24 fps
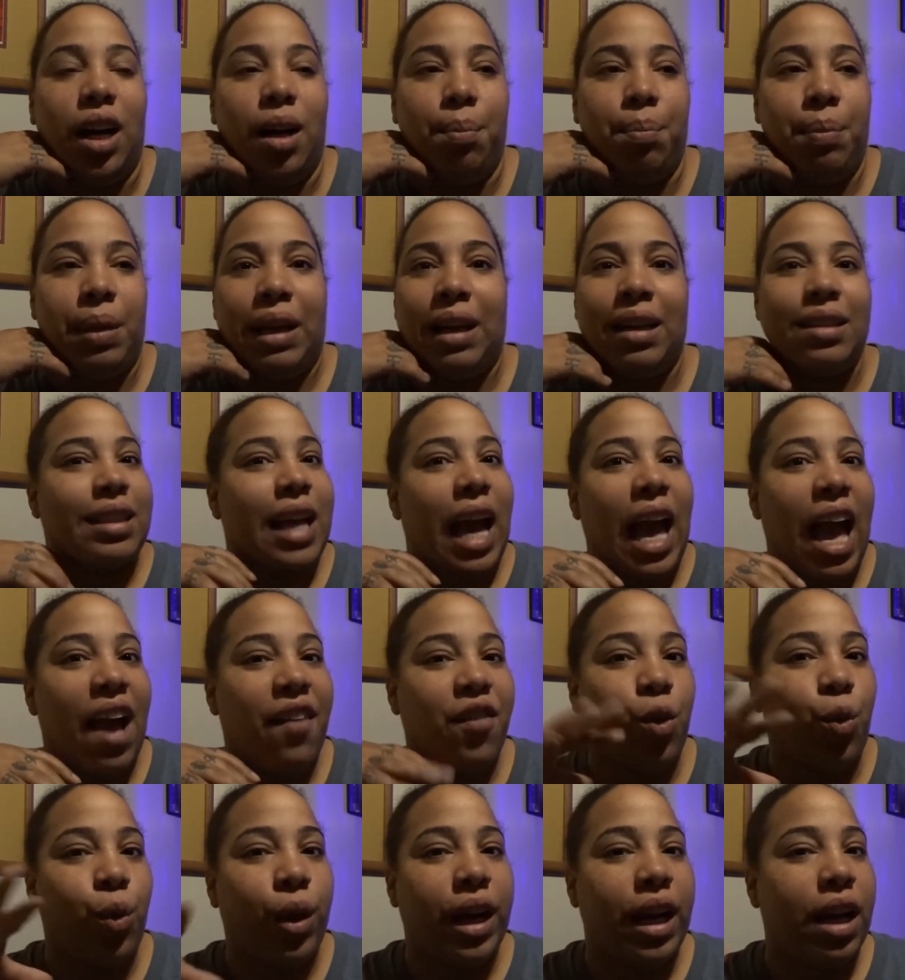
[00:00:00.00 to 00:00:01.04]
Because I
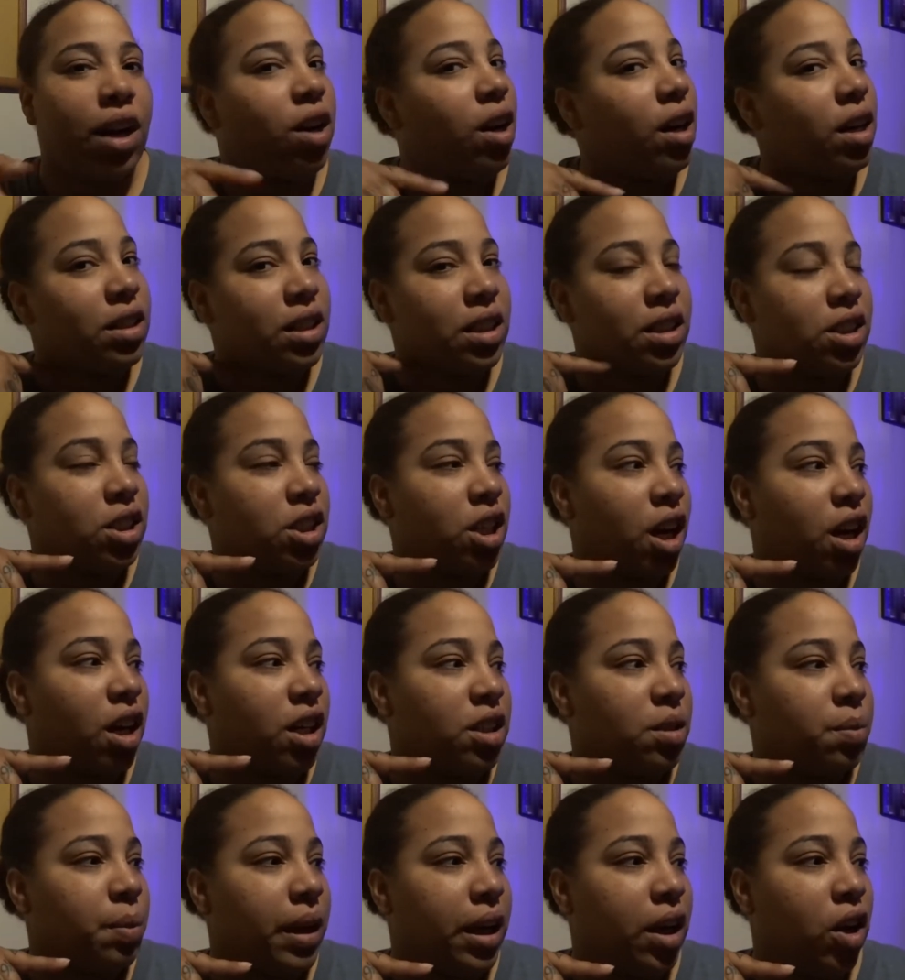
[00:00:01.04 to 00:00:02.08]
haven't went at all since
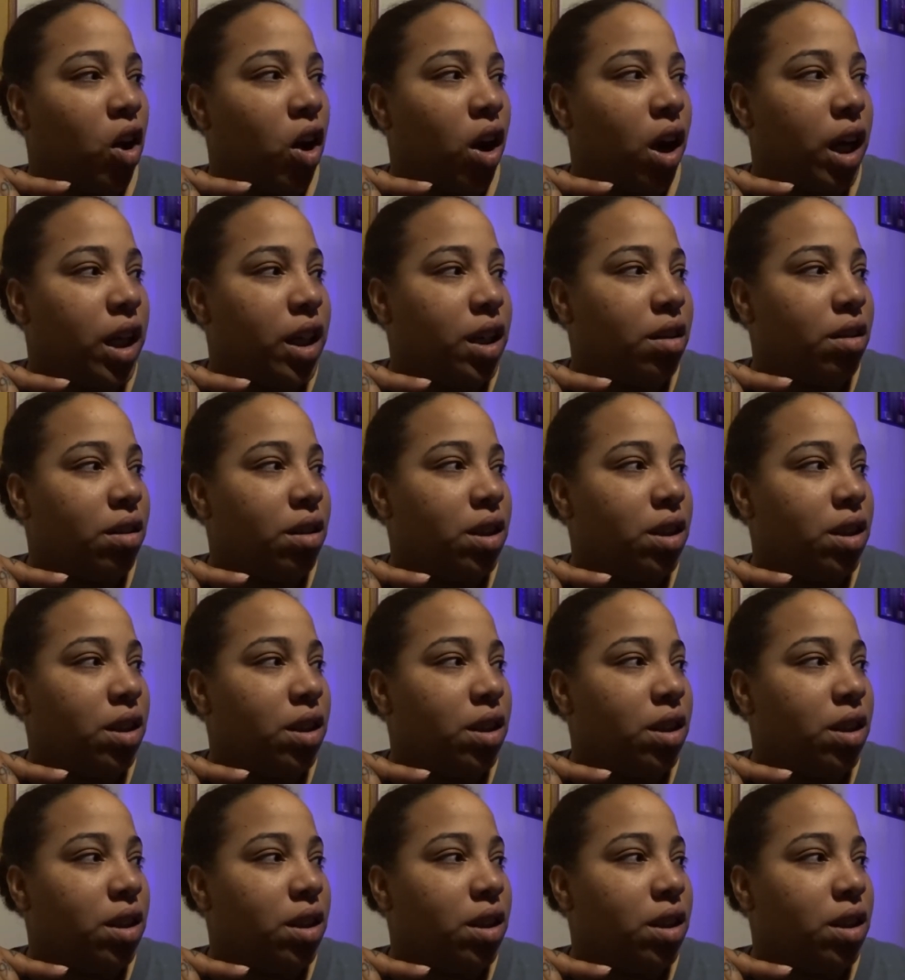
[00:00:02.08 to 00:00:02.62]
Tara's been gone.